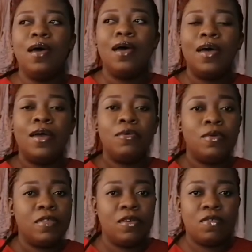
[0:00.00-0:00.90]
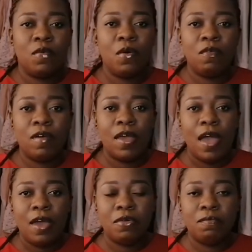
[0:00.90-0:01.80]
retails for over
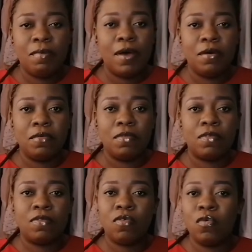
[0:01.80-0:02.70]
£100.